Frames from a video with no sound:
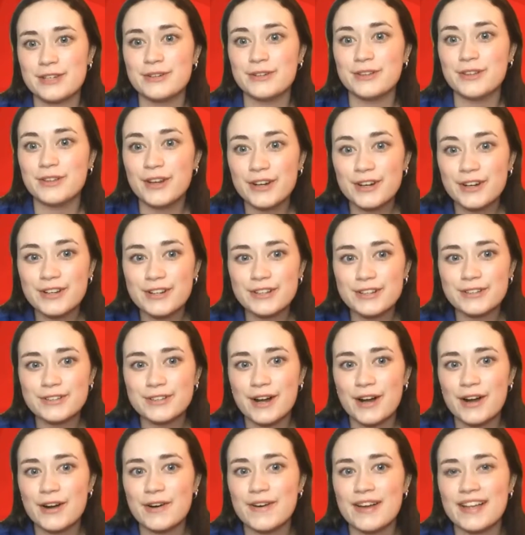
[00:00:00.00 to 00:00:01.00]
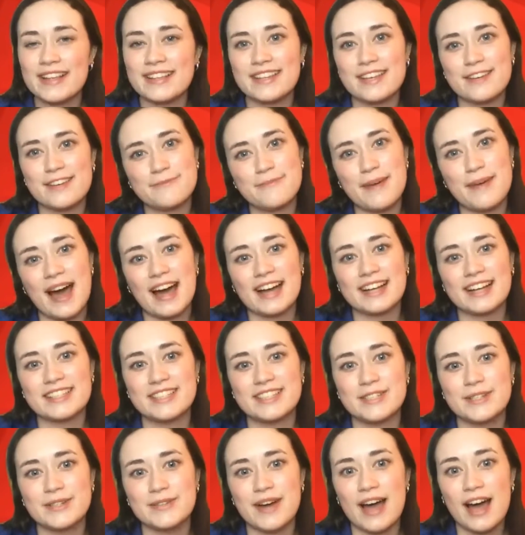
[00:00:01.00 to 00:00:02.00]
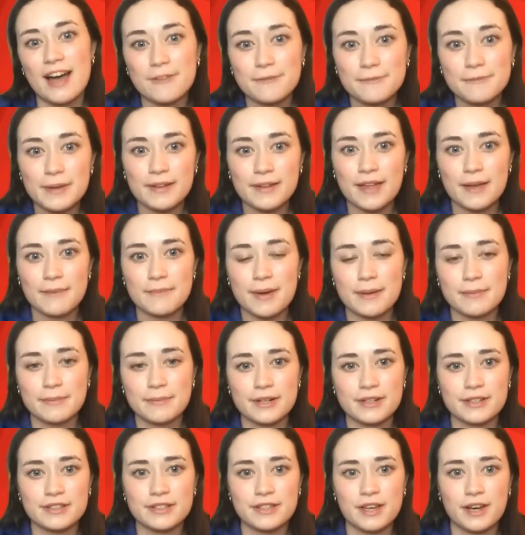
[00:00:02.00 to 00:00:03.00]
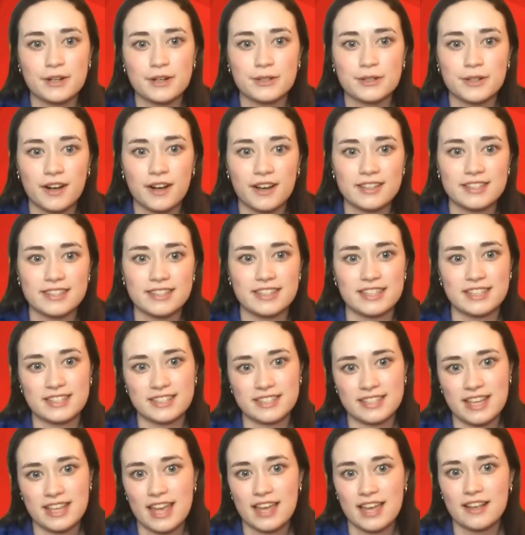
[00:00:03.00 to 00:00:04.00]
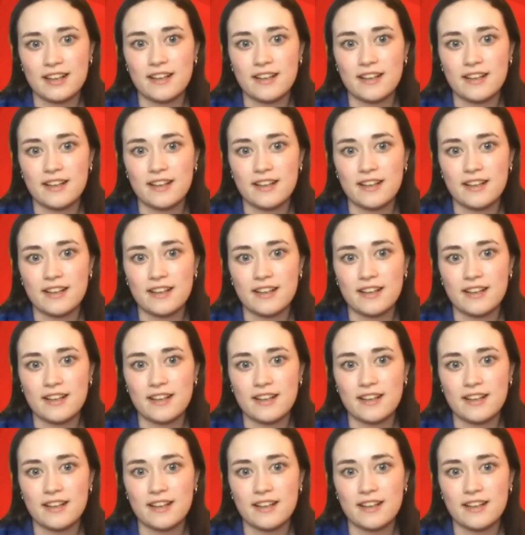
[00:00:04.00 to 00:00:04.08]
learn, grow, and give back to FBLA members across the state.